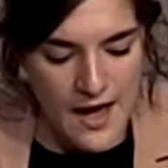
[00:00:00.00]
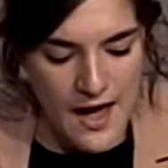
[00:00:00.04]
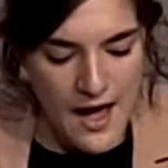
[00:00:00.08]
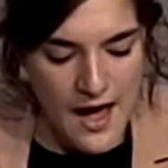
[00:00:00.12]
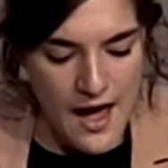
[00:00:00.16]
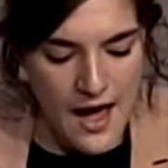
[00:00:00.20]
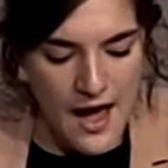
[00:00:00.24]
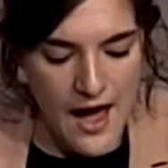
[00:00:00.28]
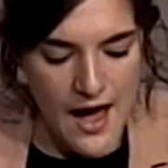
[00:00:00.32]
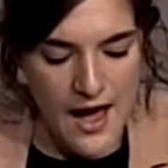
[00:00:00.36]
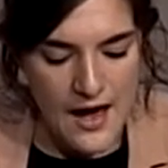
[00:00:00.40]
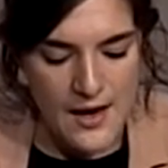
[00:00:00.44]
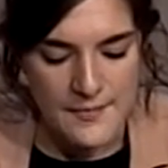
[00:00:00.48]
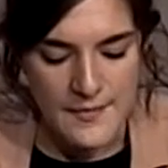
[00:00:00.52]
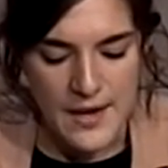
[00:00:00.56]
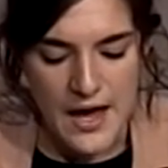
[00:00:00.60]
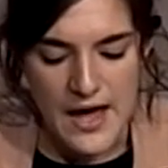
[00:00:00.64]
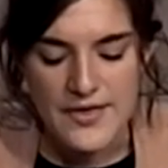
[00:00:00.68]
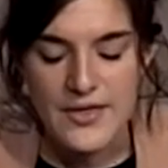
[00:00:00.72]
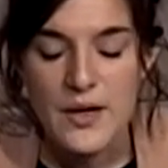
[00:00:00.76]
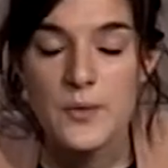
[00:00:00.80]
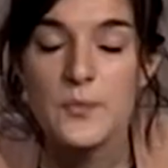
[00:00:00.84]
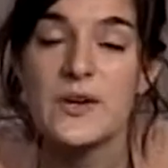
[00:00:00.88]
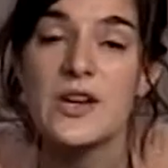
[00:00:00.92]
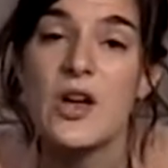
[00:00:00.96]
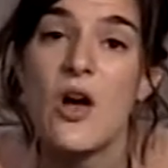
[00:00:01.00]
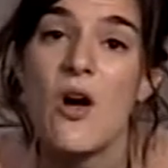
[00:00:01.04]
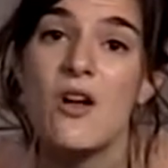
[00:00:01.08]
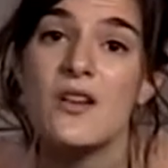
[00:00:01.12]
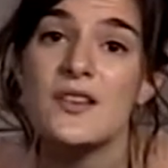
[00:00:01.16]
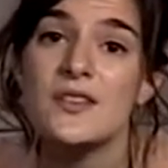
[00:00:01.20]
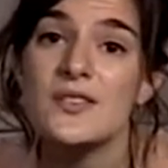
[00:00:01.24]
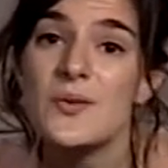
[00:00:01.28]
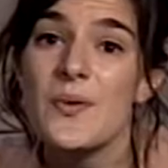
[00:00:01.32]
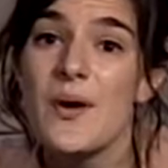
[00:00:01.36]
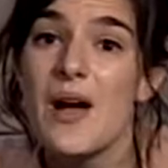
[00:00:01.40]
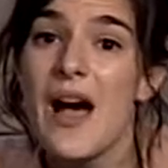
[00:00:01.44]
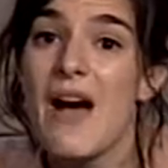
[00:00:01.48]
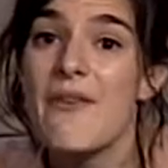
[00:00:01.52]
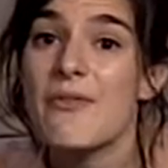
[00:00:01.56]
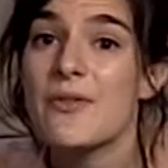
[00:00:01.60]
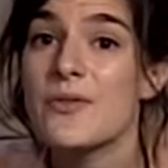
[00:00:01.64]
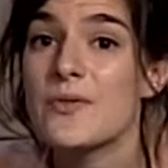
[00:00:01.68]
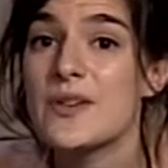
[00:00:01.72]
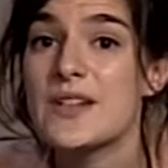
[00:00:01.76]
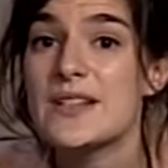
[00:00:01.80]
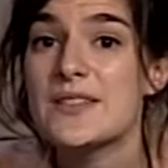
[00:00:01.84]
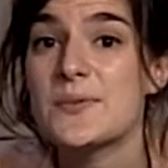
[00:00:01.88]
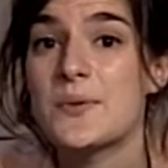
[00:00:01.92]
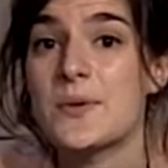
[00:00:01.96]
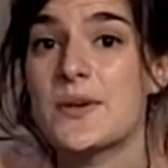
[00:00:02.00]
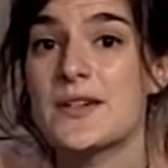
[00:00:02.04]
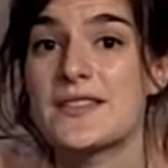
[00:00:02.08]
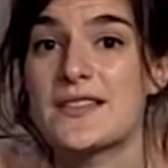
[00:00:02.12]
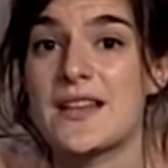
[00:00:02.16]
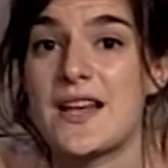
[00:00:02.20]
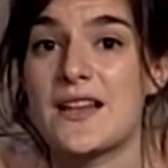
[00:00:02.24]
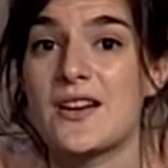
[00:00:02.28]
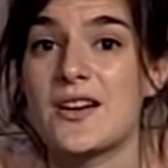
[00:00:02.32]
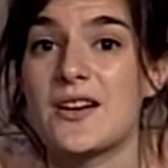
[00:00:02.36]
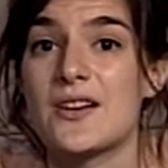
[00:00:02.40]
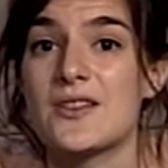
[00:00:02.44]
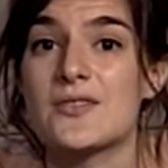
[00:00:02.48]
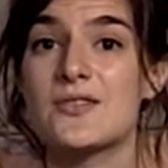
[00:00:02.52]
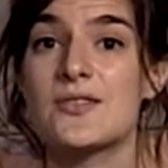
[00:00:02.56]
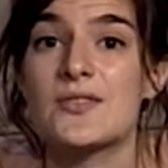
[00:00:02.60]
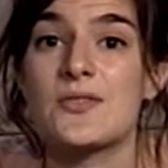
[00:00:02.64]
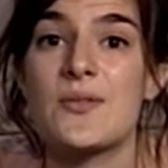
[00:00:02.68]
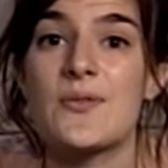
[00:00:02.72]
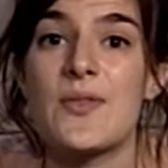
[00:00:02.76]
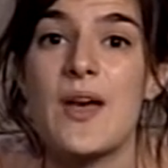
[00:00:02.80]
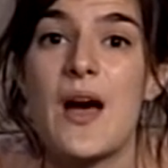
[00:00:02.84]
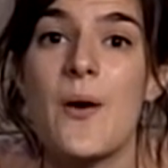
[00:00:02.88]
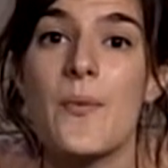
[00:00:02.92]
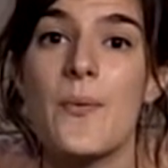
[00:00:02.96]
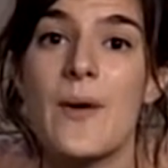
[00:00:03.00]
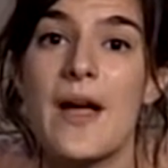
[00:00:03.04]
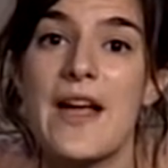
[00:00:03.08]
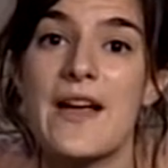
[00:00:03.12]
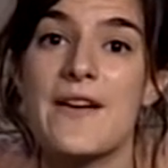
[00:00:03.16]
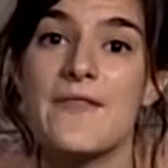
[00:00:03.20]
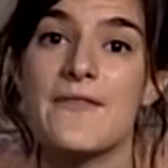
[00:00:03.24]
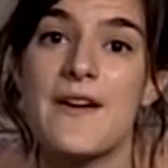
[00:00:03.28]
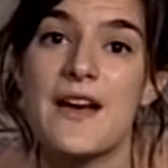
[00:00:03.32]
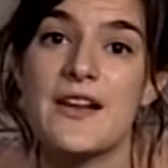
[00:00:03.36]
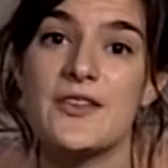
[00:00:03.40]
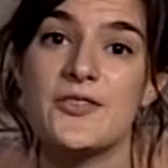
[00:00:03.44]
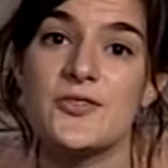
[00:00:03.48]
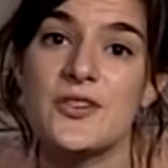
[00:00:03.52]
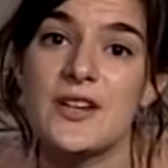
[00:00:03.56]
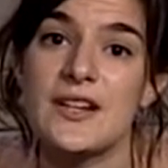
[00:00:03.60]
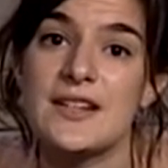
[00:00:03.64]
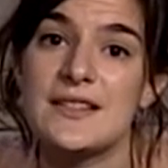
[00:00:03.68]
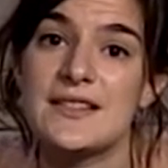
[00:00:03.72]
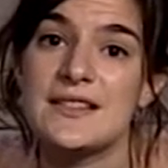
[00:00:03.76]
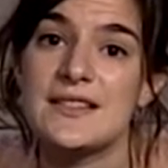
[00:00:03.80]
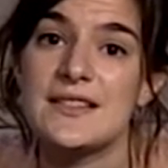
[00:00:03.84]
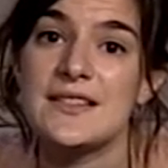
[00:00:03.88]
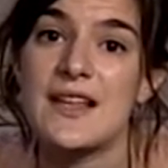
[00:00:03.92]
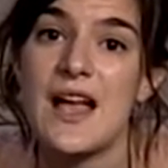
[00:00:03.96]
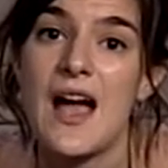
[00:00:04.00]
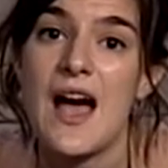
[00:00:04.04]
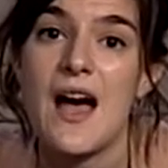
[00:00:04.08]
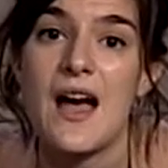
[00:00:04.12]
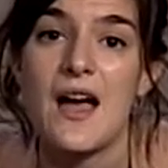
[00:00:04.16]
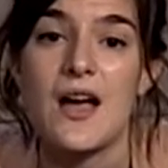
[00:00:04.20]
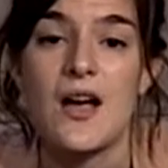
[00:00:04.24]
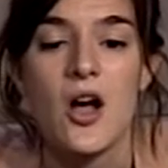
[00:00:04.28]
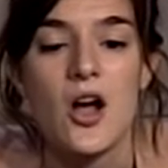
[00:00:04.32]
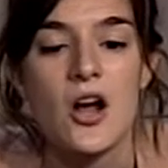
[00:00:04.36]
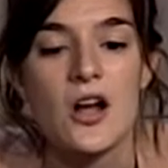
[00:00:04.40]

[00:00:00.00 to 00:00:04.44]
Um, and then we also have a resource center, so that way veterans uh,